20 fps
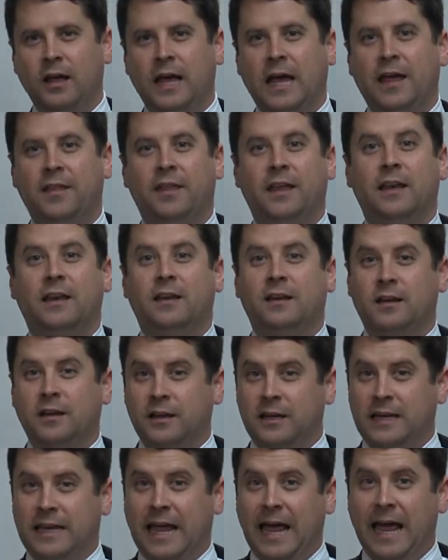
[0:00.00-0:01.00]
and
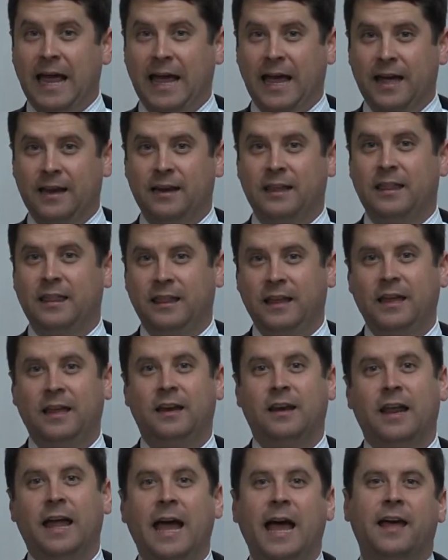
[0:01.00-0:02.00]
then Dad
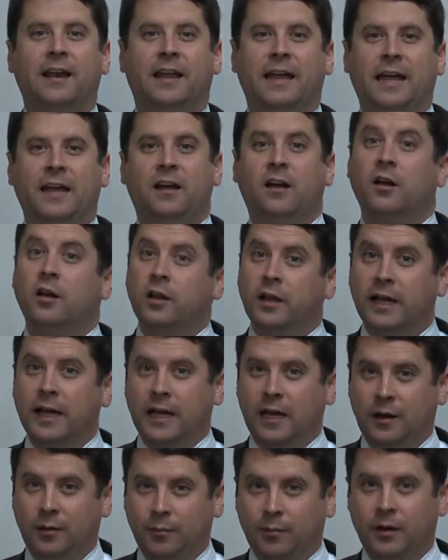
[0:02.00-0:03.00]
then had a
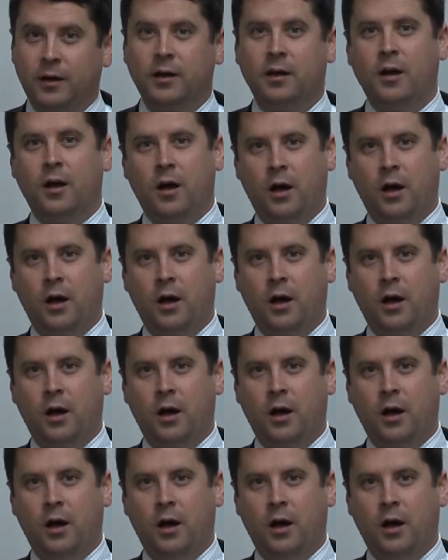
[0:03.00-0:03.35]
claim